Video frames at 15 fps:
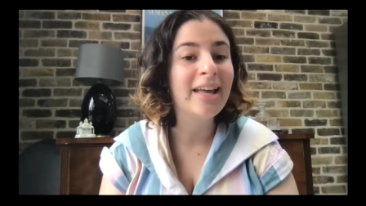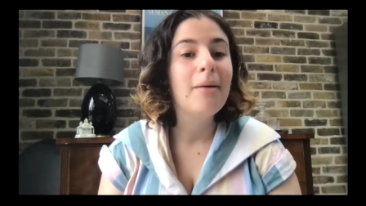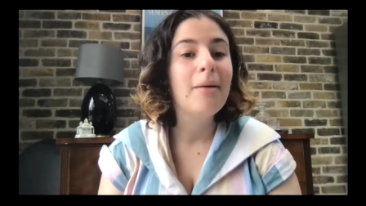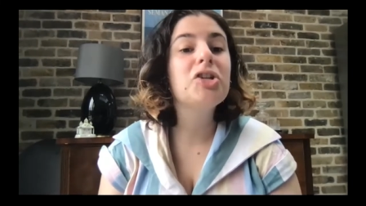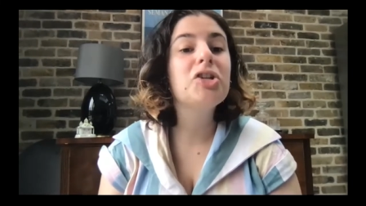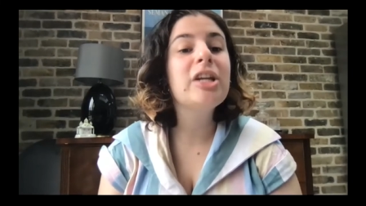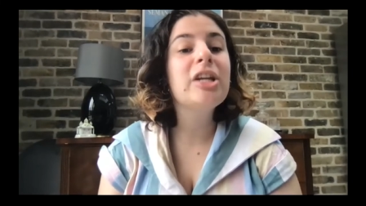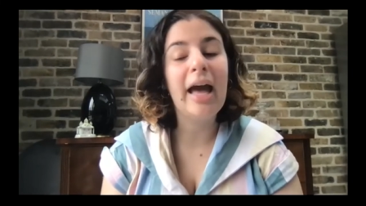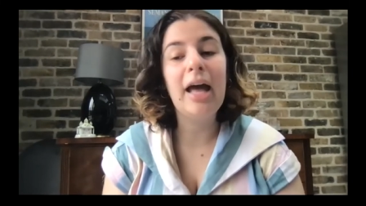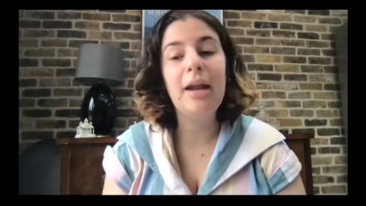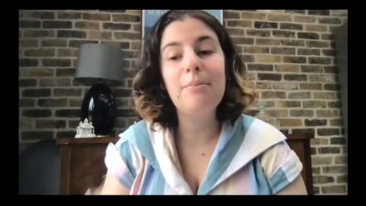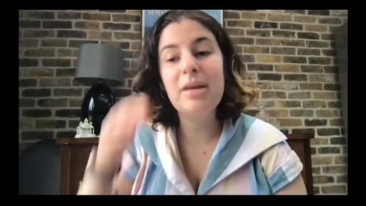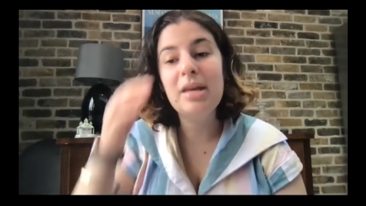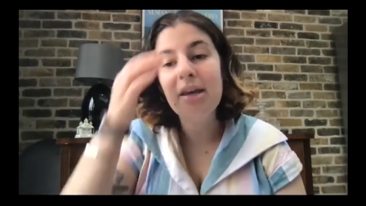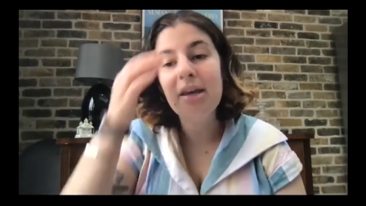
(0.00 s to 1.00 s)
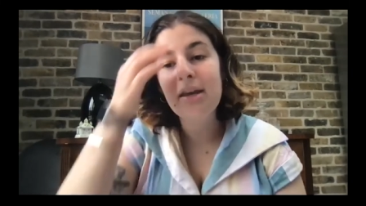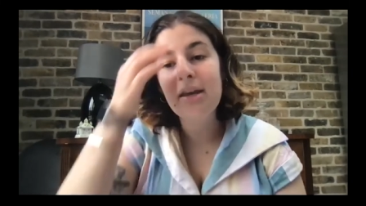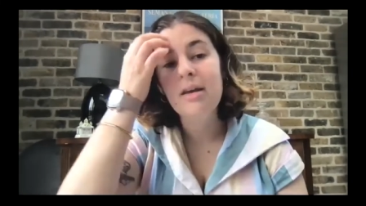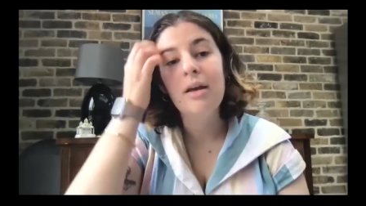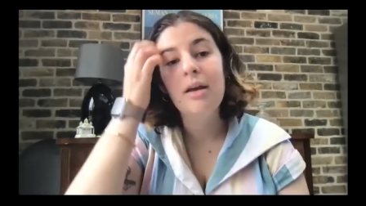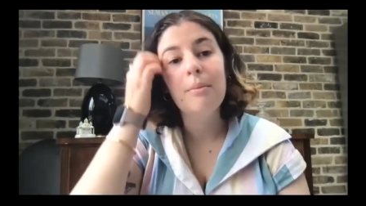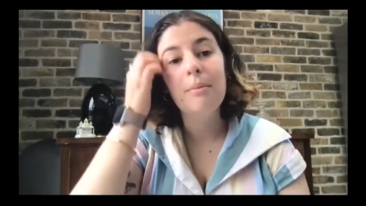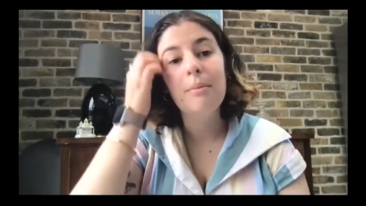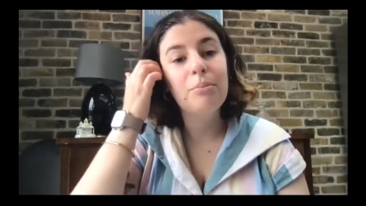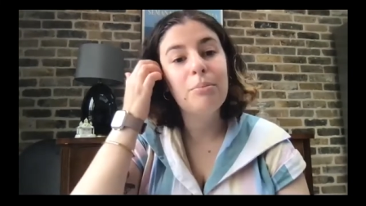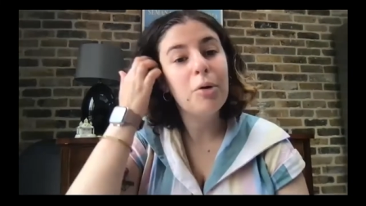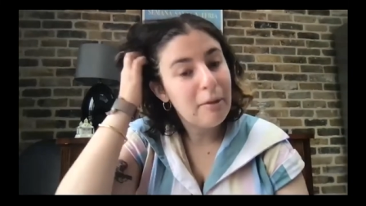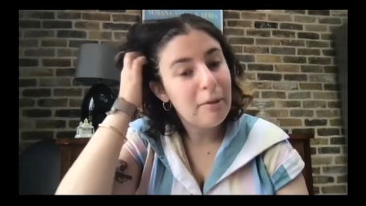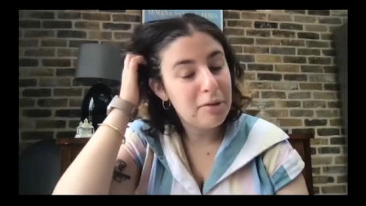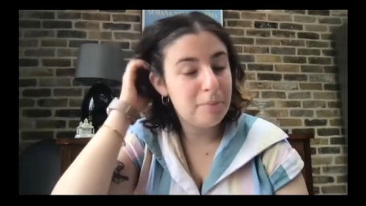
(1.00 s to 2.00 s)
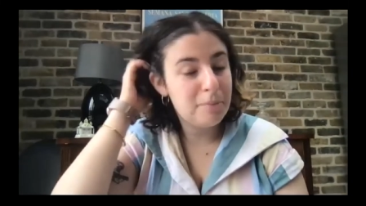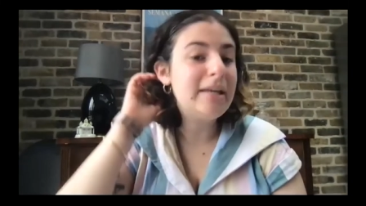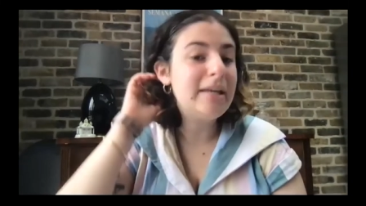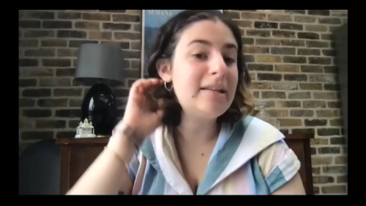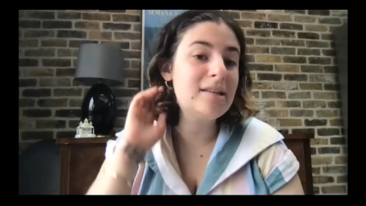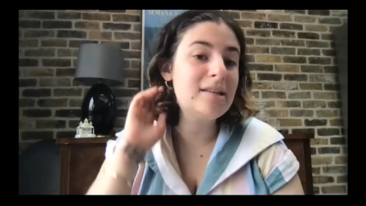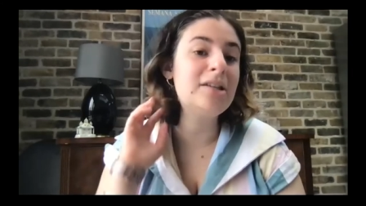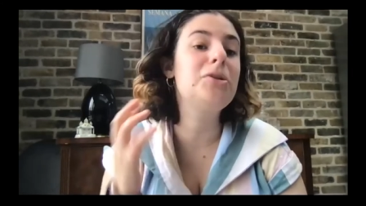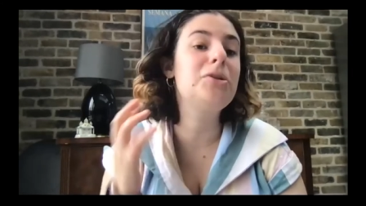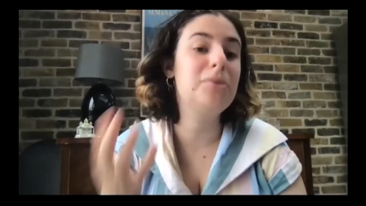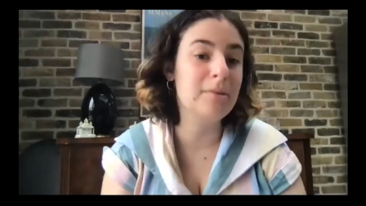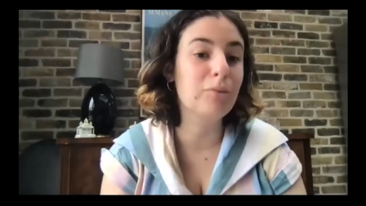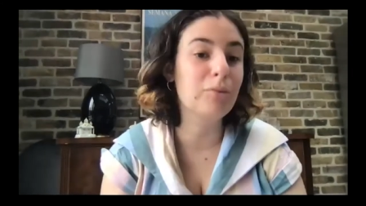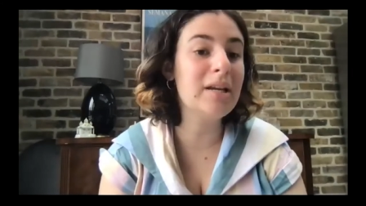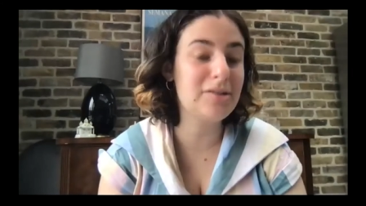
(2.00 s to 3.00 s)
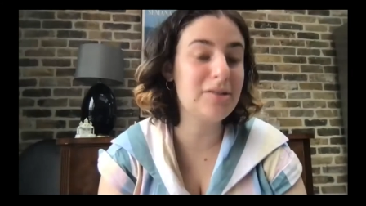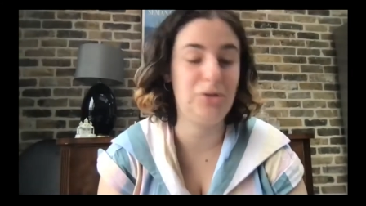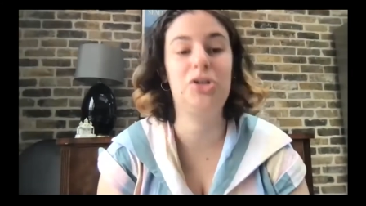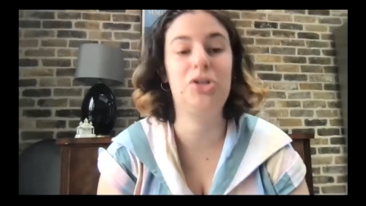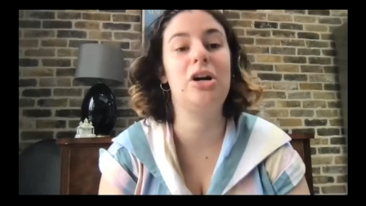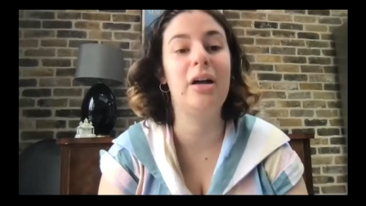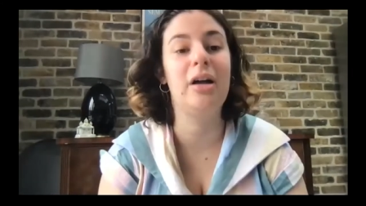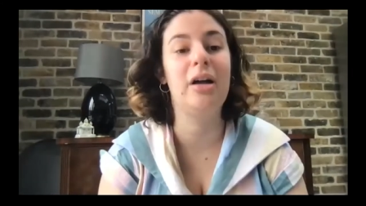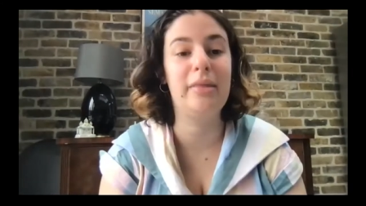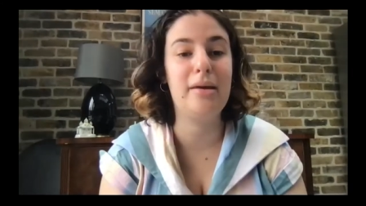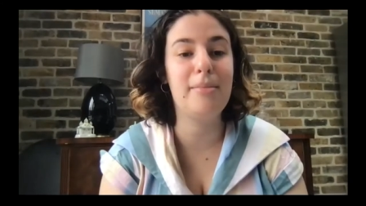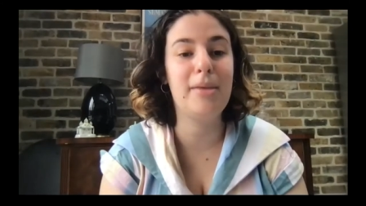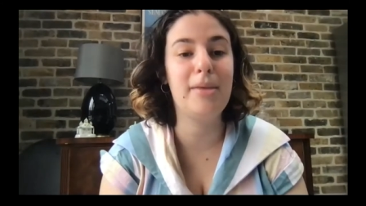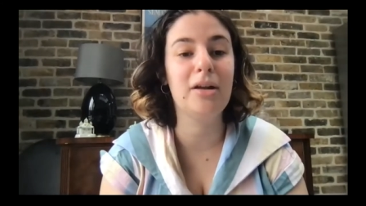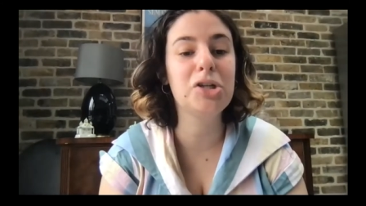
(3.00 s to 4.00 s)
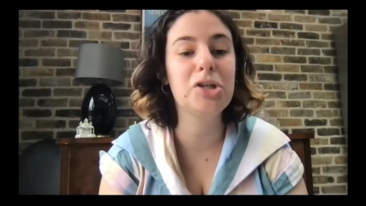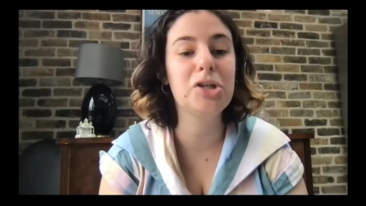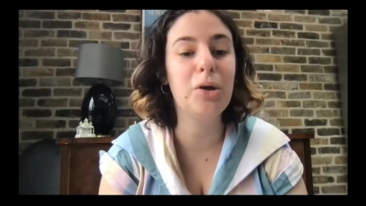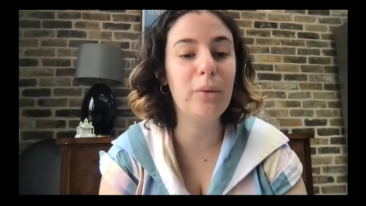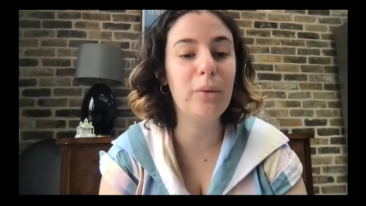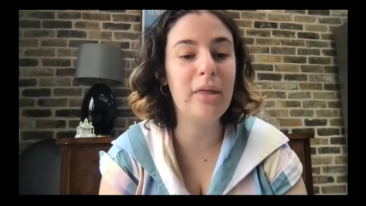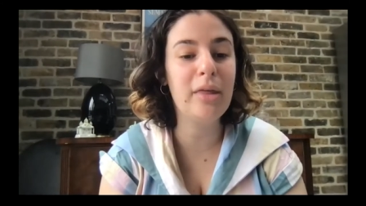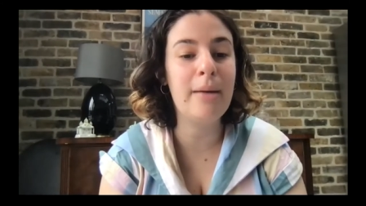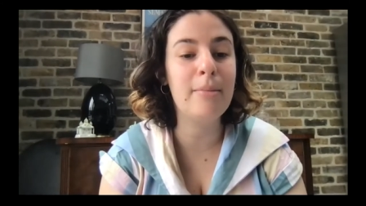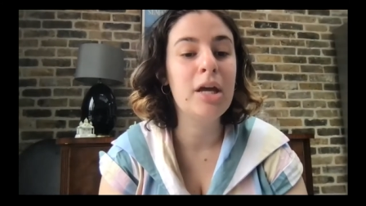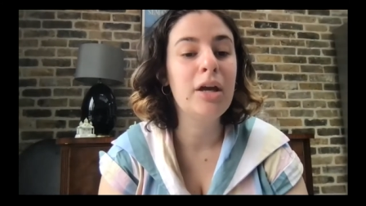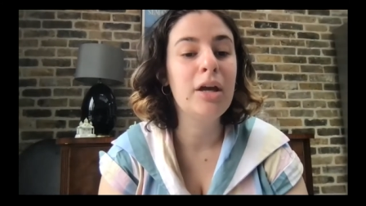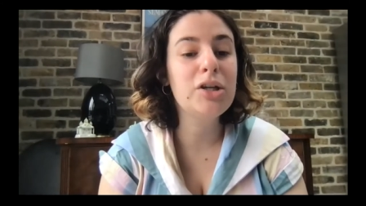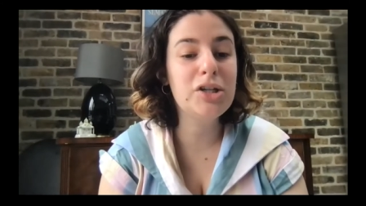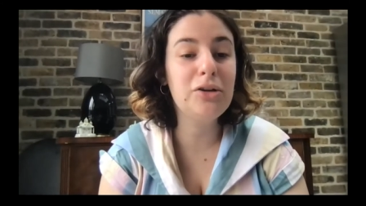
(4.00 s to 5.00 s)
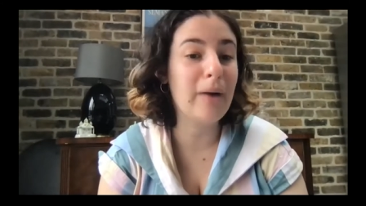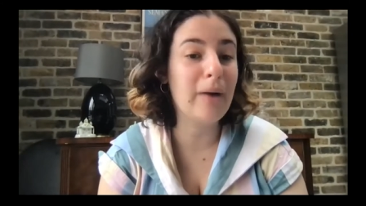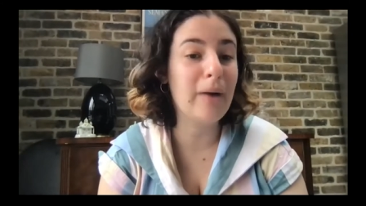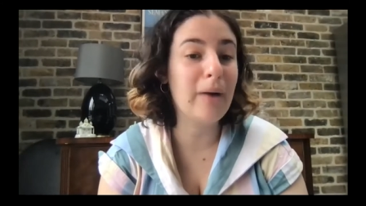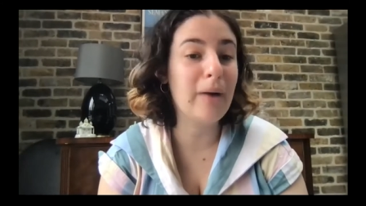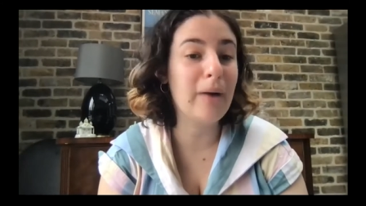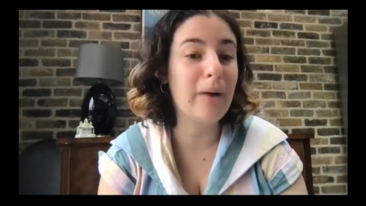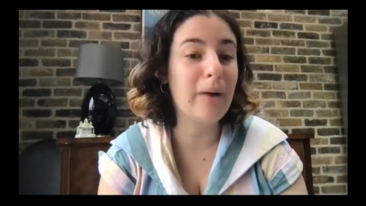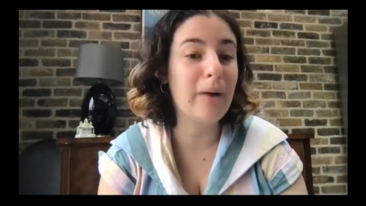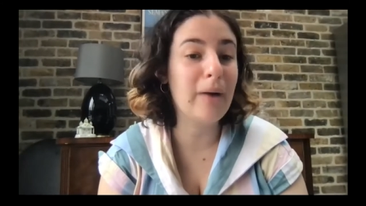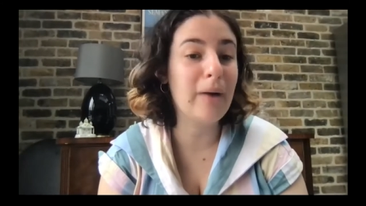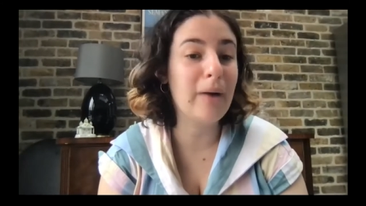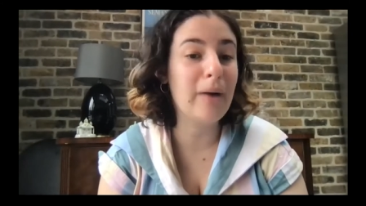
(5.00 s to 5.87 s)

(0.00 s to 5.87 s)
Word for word: but she had me pull out the pieces and do some research on them, and I'll show them to you right now.